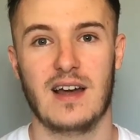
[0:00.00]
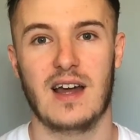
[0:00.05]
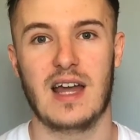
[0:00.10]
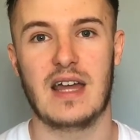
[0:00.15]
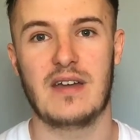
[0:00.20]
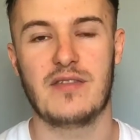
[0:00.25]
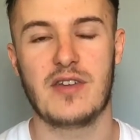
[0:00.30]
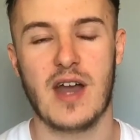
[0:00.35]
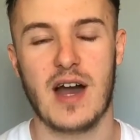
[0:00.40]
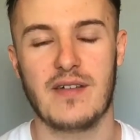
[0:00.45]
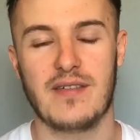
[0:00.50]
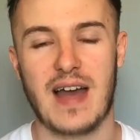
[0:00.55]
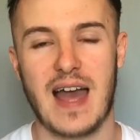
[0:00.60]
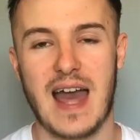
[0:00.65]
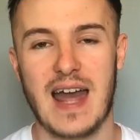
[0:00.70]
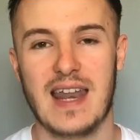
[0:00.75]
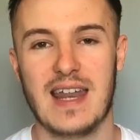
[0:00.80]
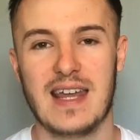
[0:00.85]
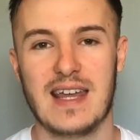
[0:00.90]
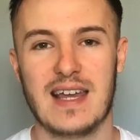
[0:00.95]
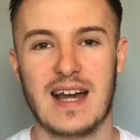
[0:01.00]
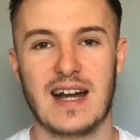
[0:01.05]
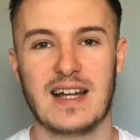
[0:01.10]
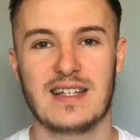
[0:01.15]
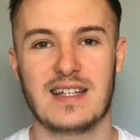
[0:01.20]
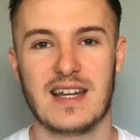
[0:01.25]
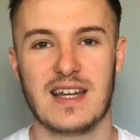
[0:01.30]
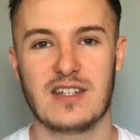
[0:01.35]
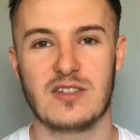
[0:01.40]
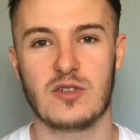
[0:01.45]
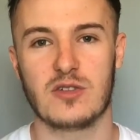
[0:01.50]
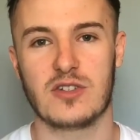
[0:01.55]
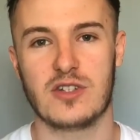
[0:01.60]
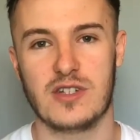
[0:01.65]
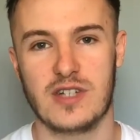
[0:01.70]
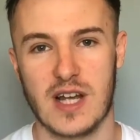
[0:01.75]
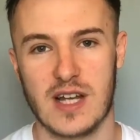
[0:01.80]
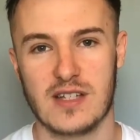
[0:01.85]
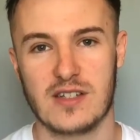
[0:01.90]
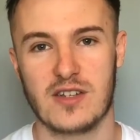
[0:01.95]
If you have any ideas or
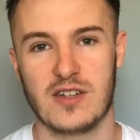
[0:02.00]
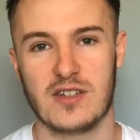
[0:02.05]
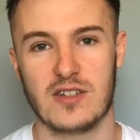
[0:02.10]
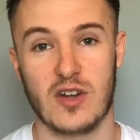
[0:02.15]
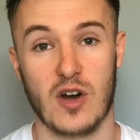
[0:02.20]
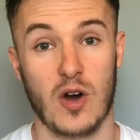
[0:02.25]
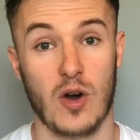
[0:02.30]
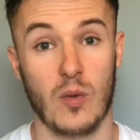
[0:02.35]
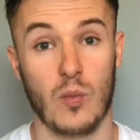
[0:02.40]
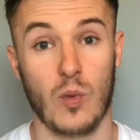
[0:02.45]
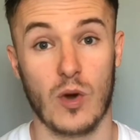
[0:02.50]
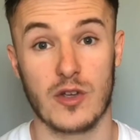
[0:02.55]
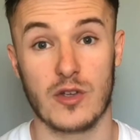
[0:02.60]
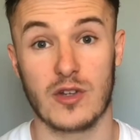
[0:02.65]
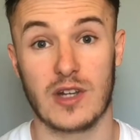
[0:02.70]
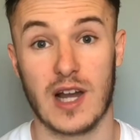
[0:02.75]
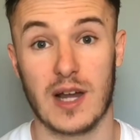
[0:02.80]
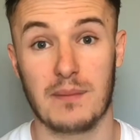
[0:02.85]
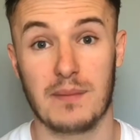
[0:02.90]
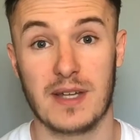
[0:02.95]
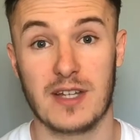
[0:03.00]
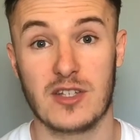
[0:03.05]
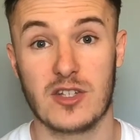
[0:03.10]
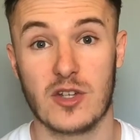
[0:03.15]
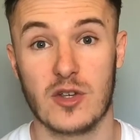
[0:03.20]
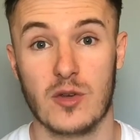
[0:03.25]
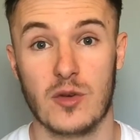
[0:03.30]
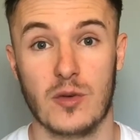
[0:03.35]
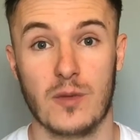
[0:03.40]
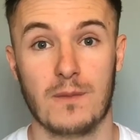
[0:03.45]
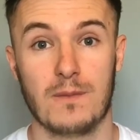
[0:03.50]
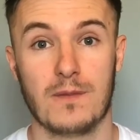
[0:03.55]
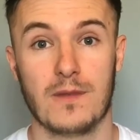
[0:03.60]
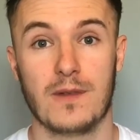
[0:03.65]
suggestions on what you'd like me to